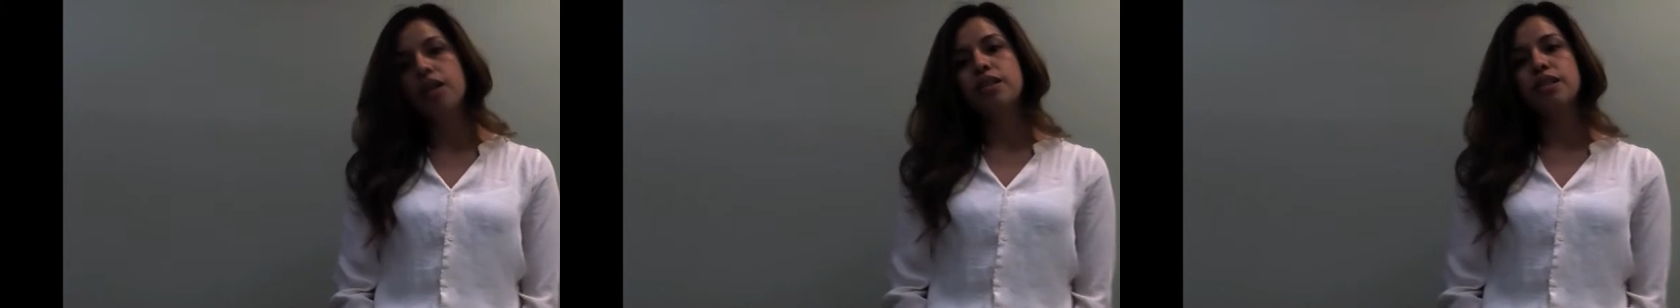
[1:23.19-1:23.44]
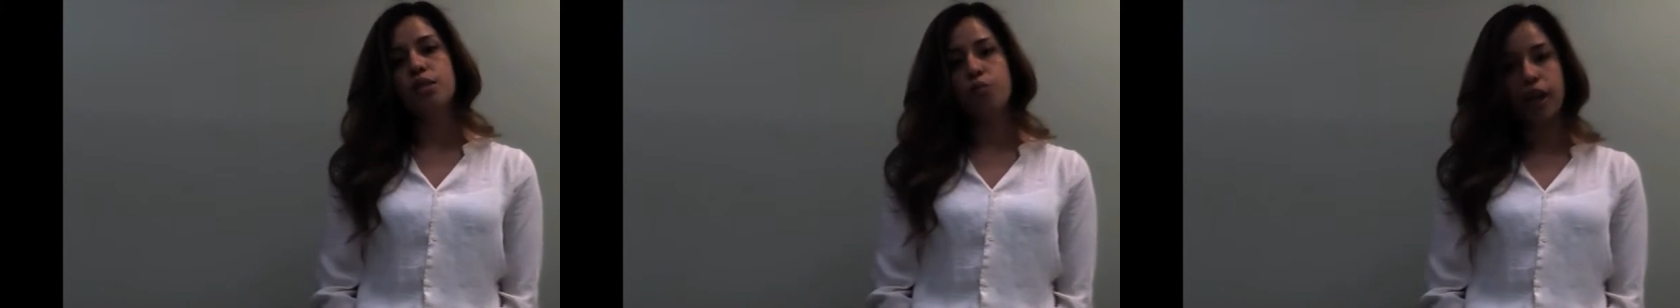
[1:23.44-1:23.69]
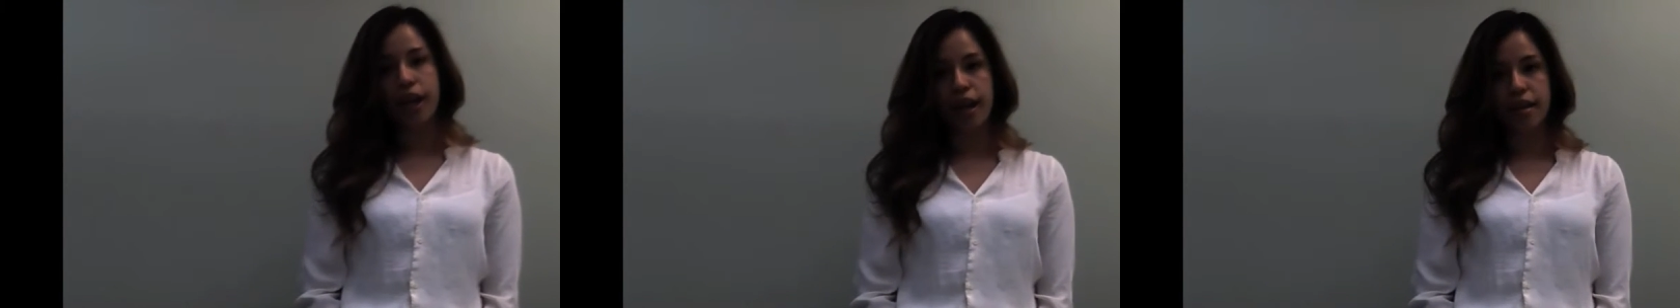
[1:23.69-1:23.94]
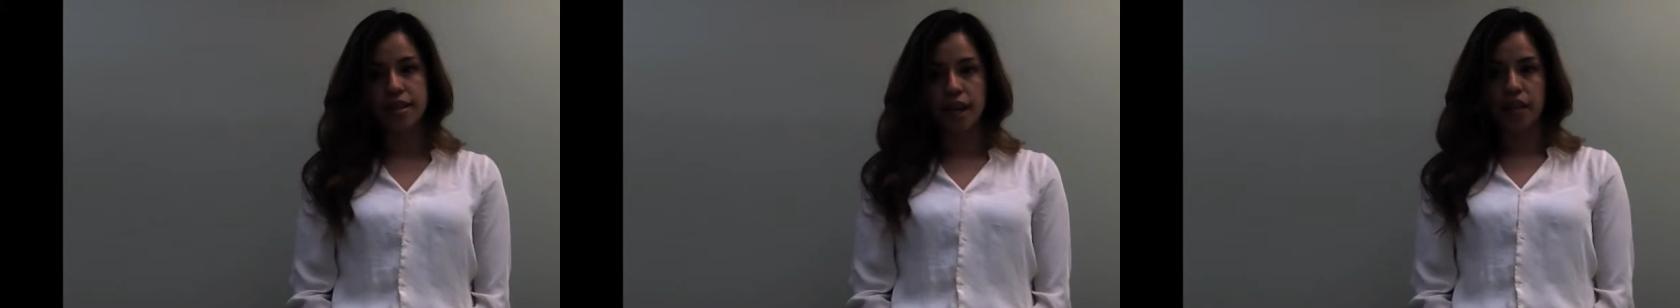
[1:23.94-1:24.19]

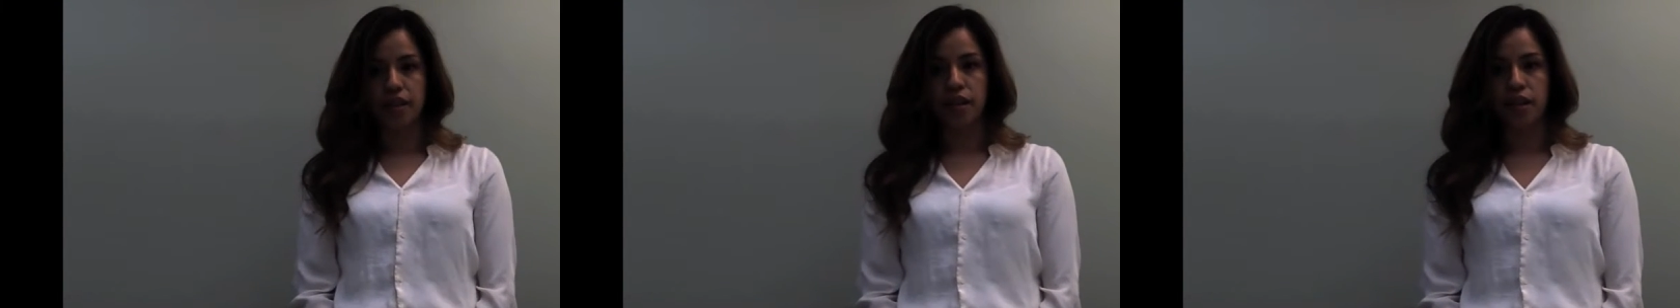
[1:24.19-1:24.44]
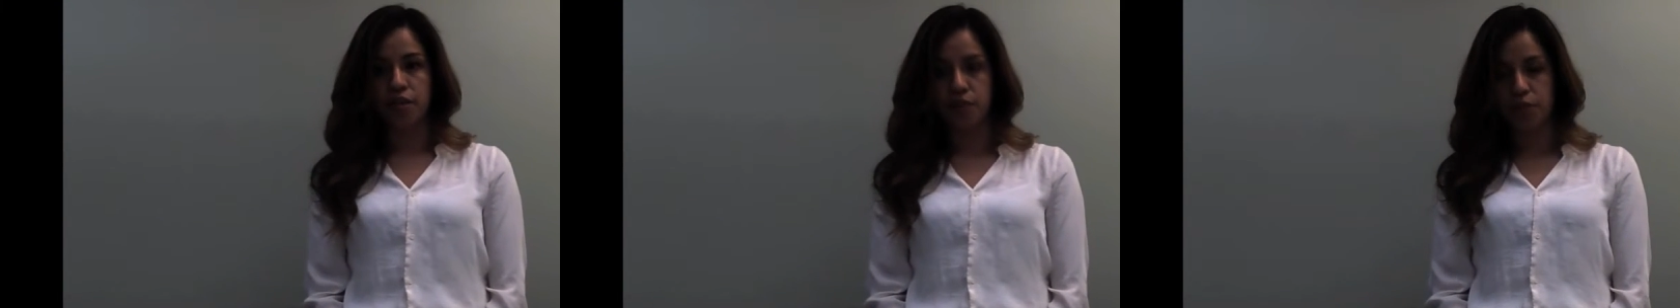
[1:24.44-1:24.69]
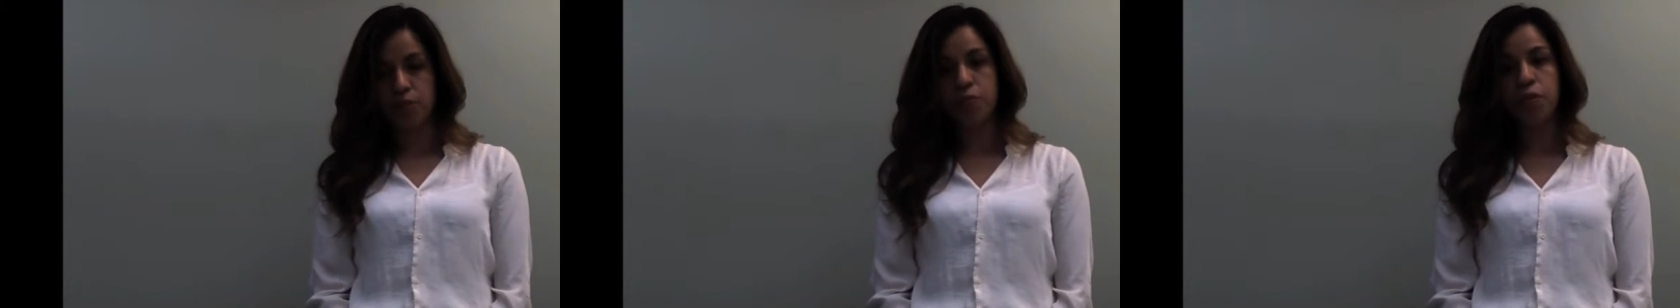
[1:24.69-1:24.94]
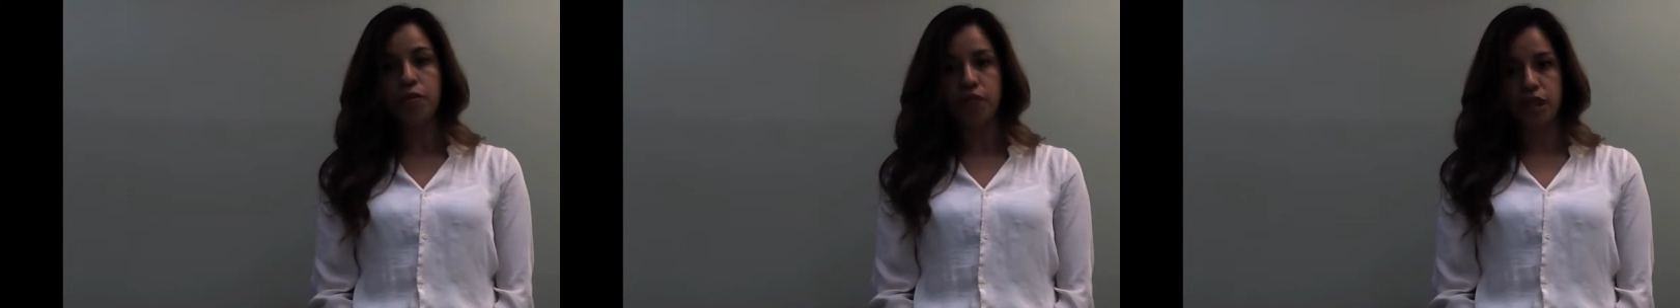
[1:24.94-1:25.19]
CYX had a
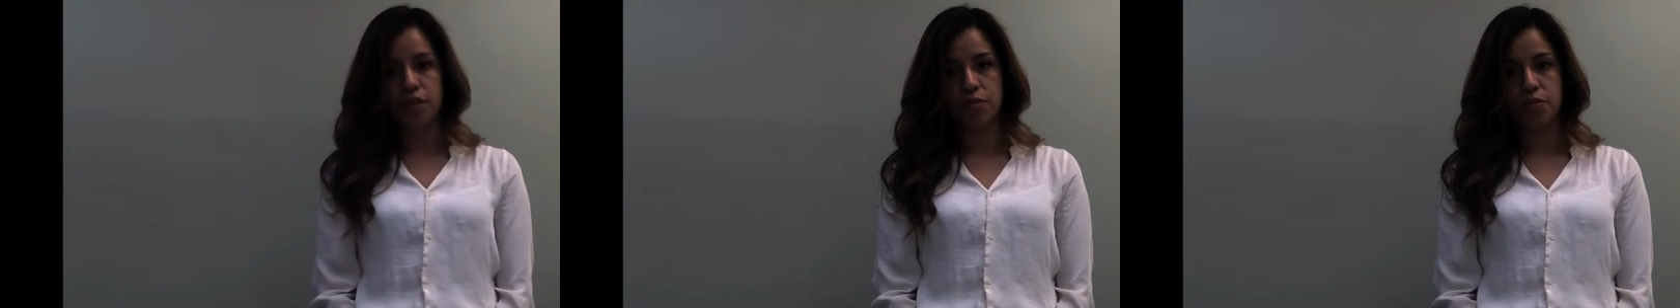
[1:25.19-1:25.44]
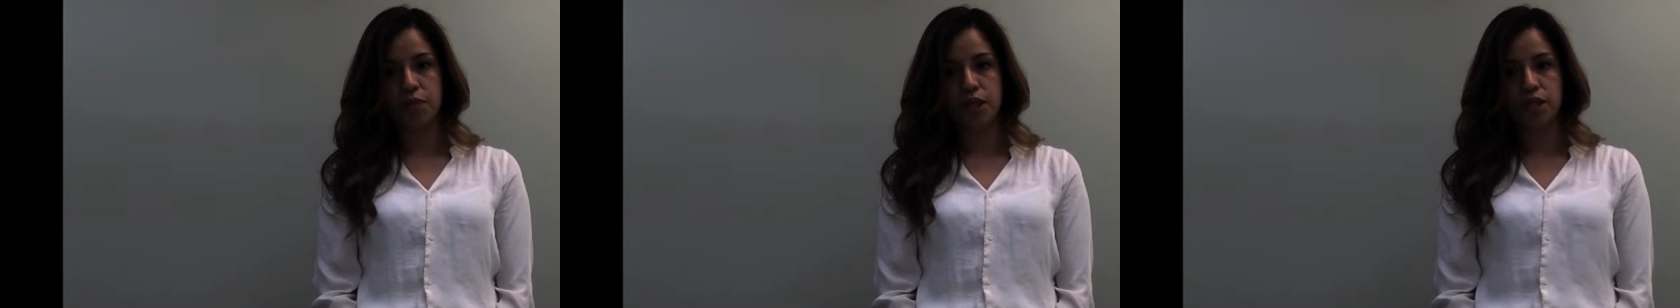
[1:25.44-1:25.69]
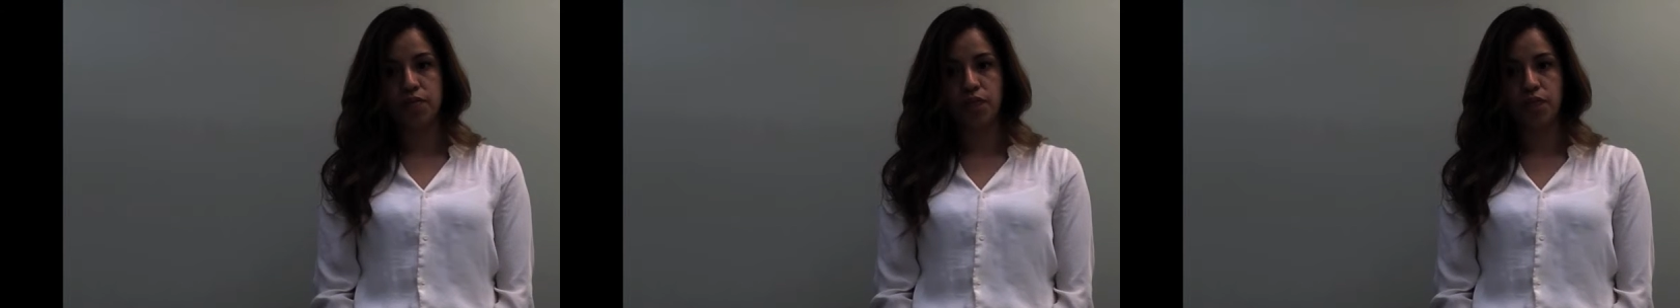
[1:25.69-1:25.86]
favorable flexible budget